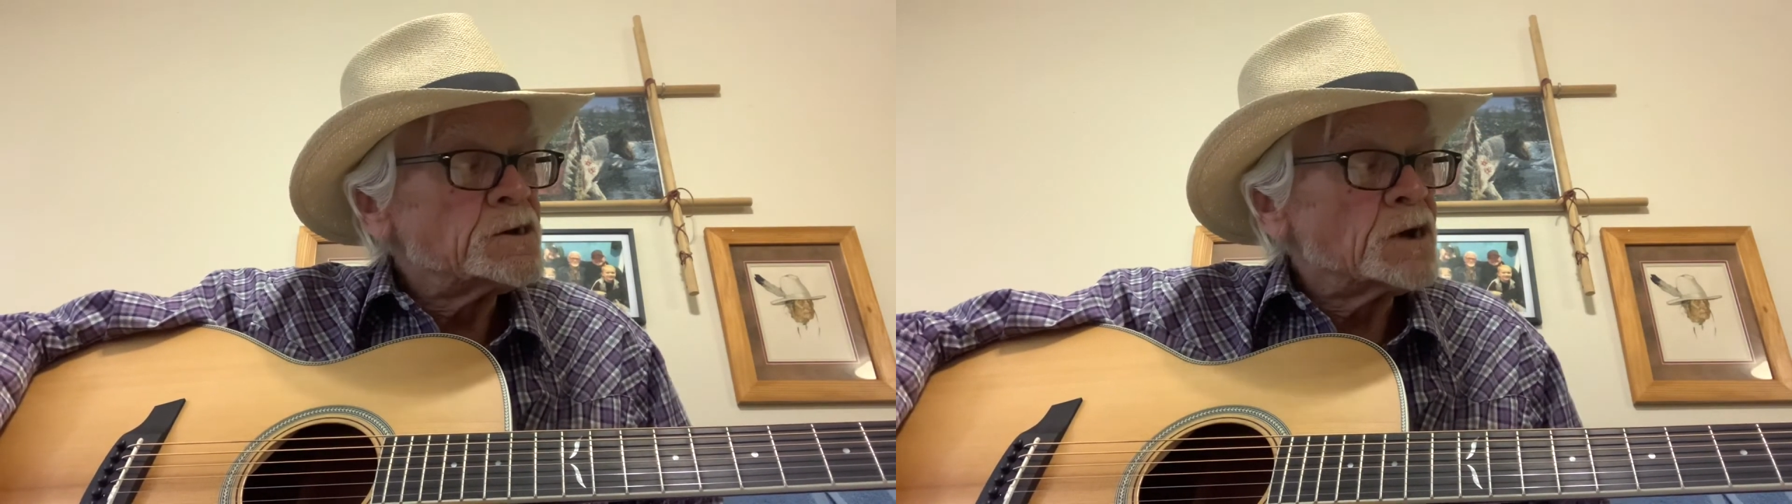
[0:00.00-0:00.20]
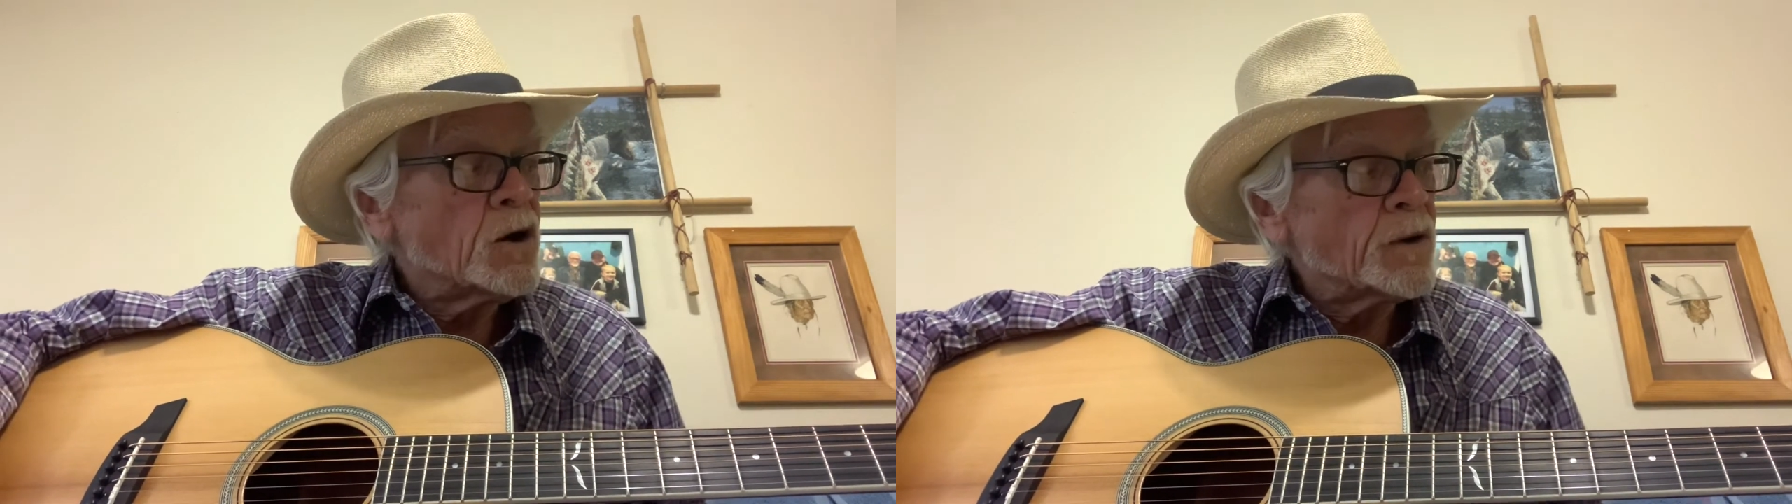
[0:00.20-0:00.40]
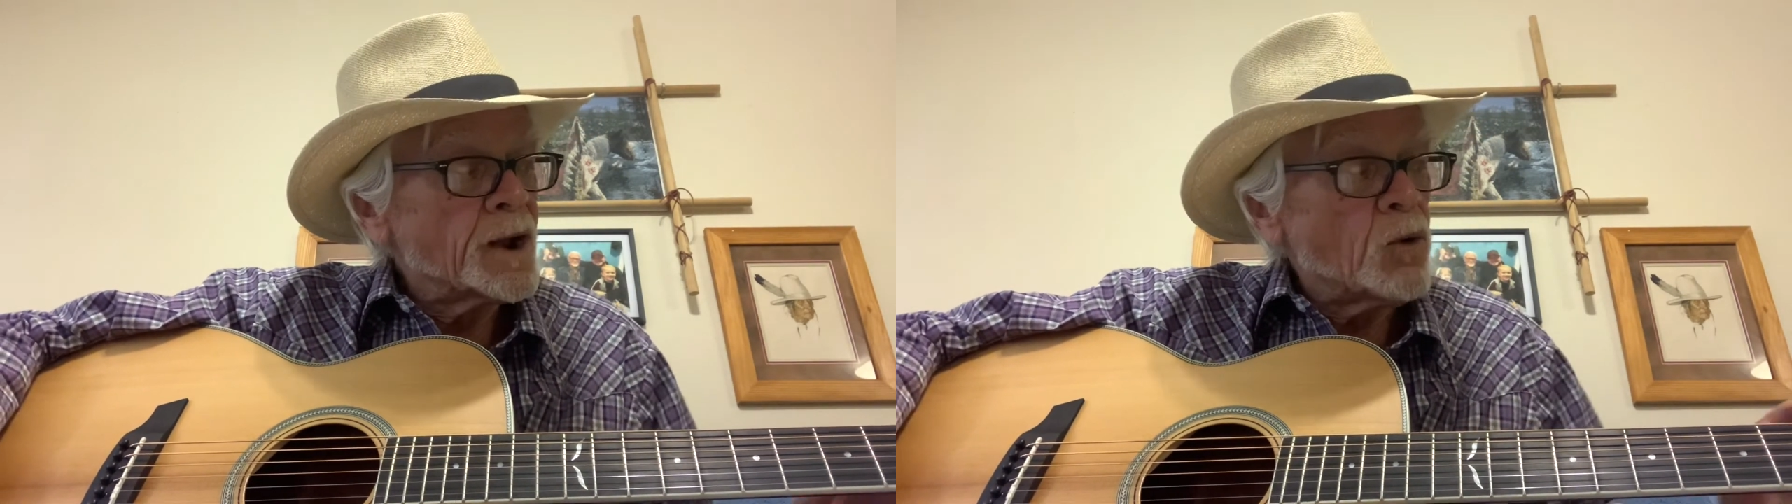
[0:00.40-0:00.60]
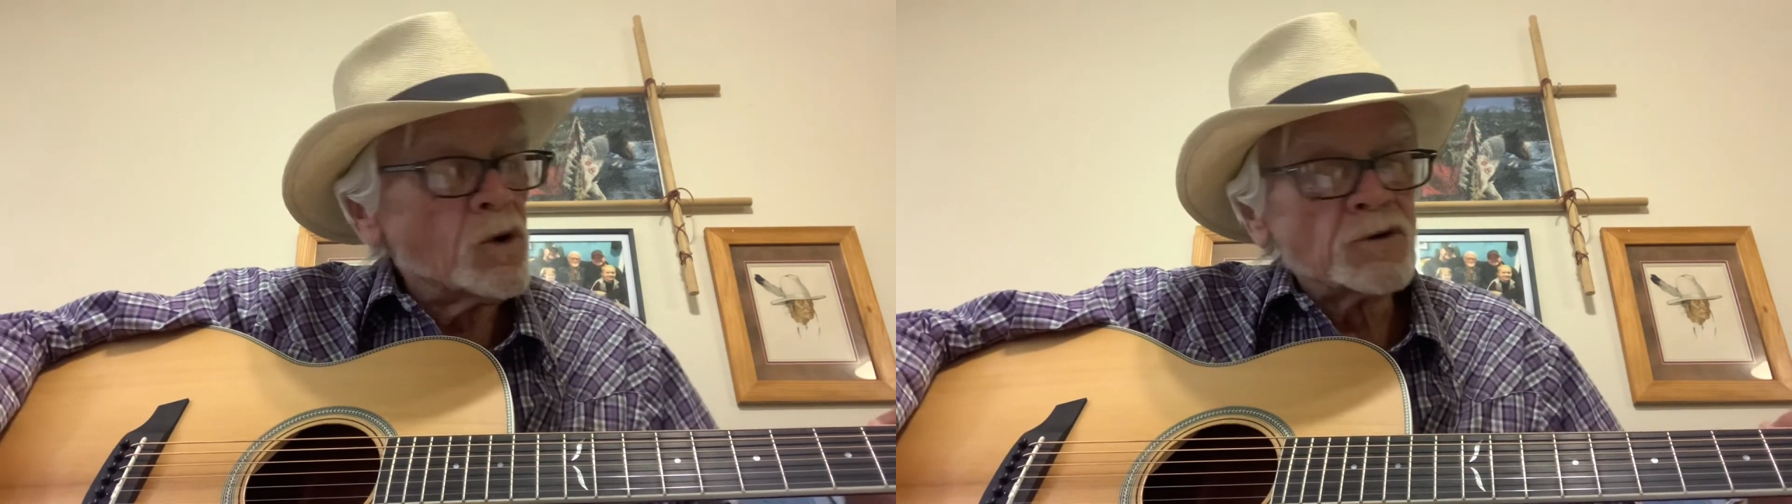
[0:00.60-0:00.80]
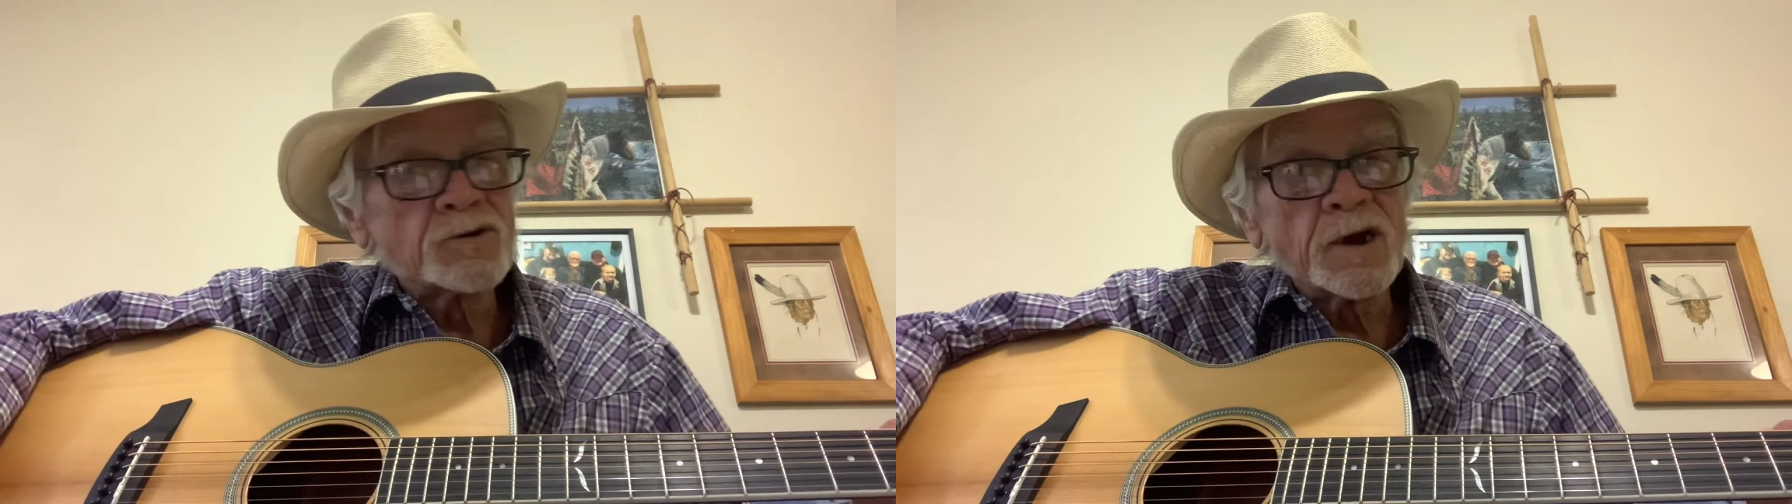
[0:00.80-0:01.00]
Oh, and I
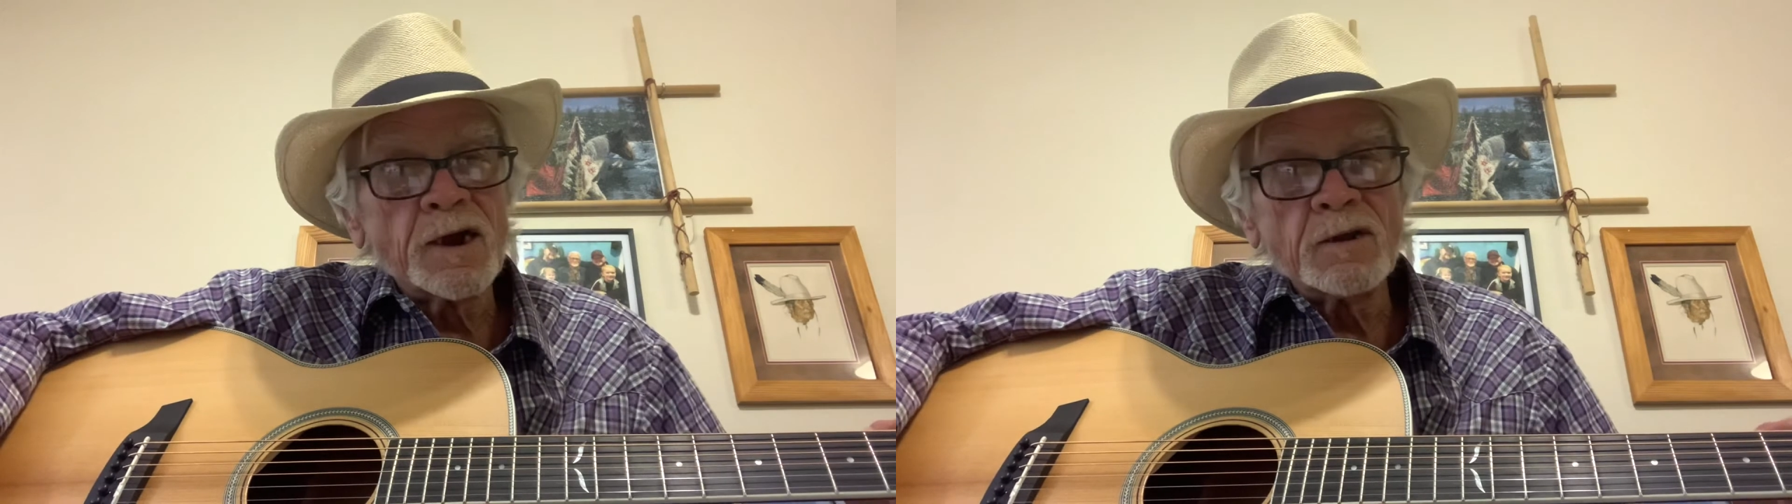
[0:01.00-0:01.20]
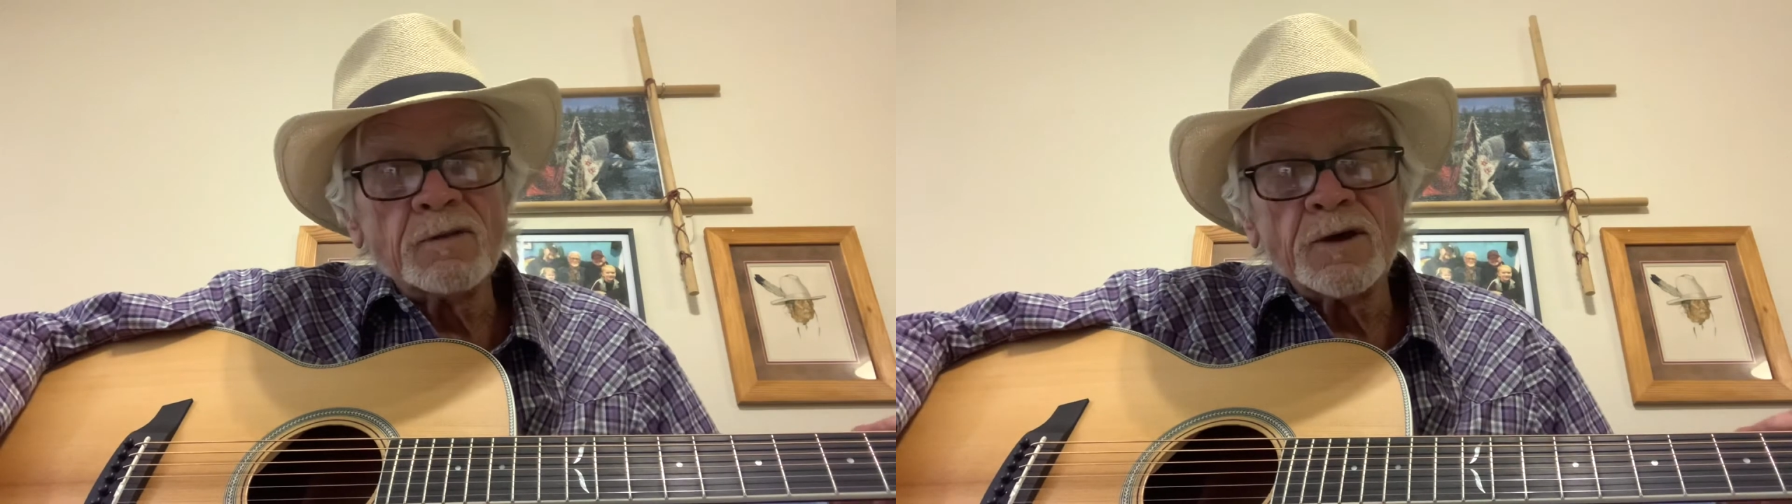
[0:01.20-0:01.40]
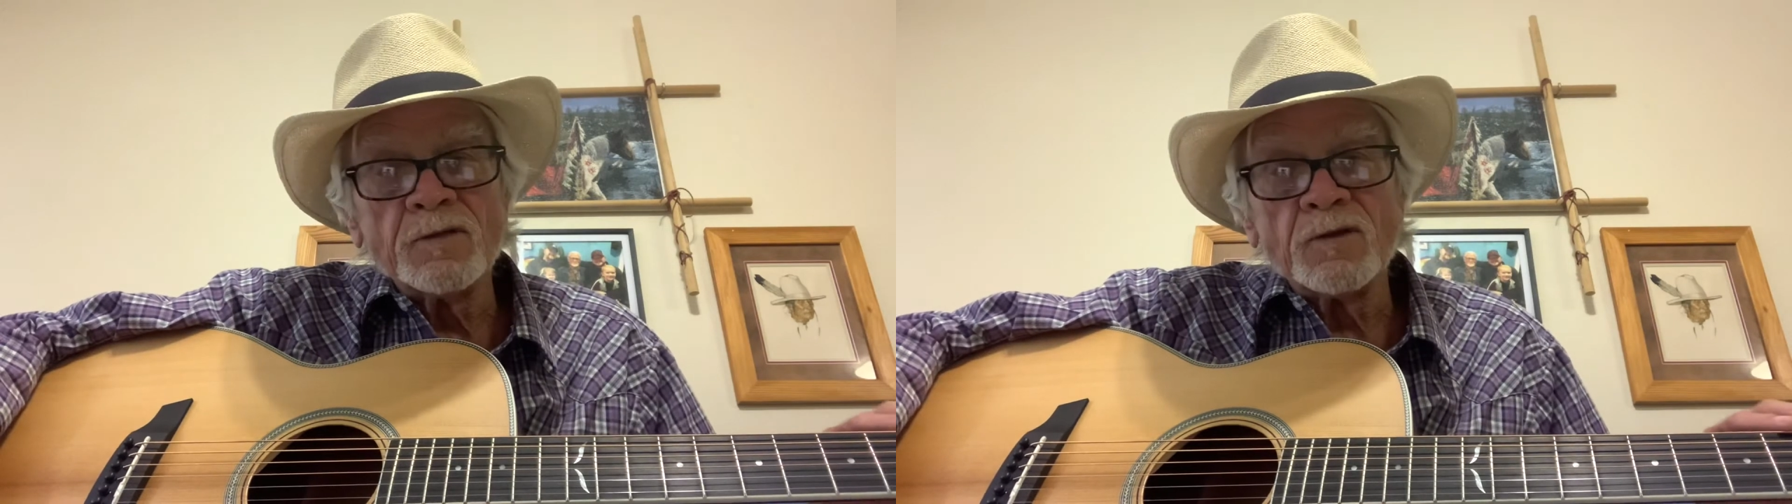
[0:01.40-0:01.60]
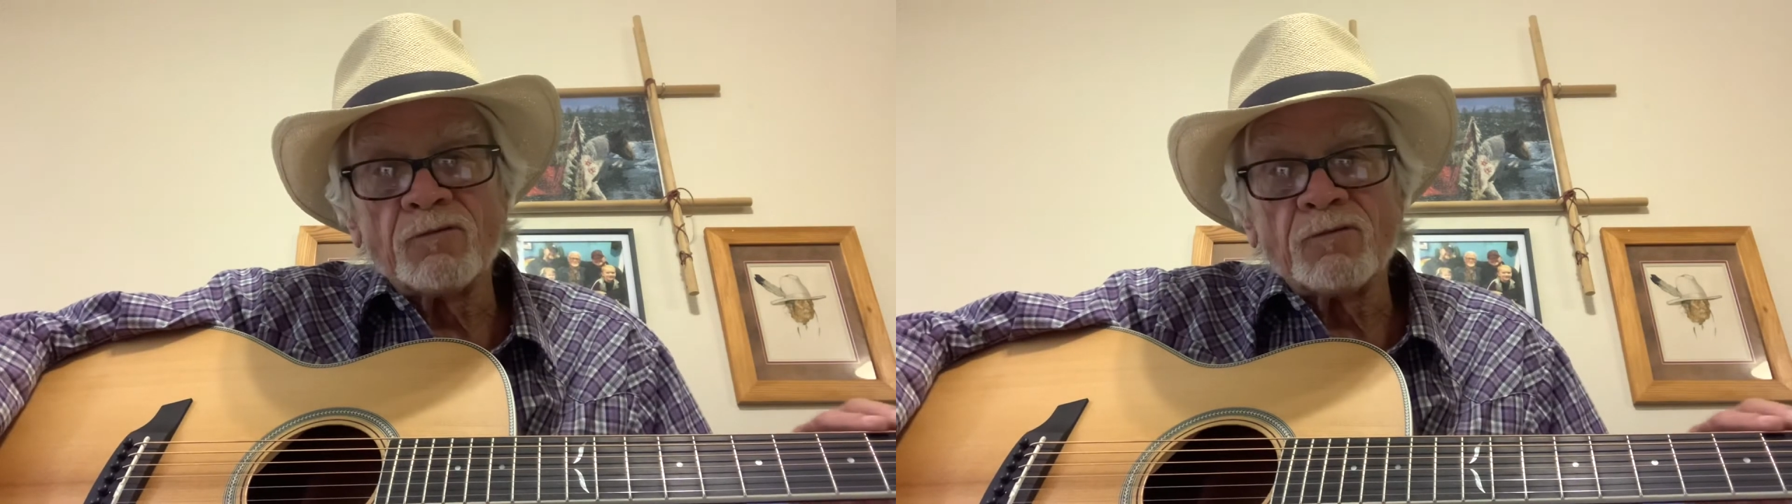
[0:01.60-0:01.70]
will say that the